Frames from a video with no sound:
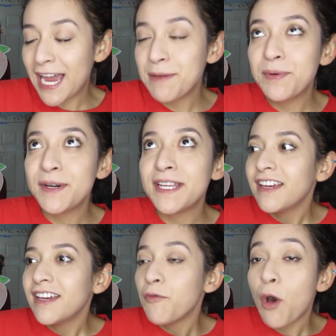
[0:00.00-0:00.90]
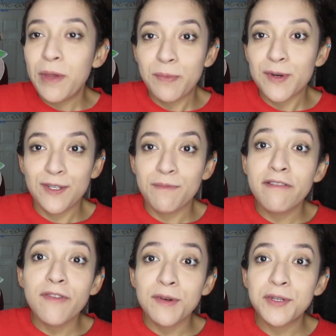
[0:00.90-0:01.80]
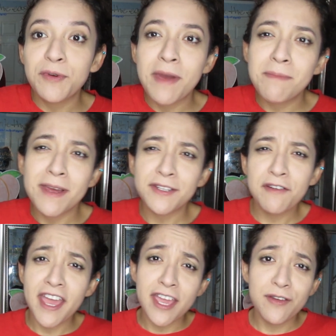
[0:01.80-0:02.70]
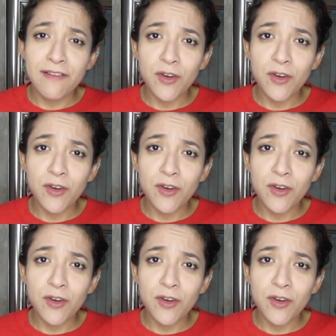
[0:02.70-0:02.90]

I put wallpapers on my phone to remind myself, hey, you have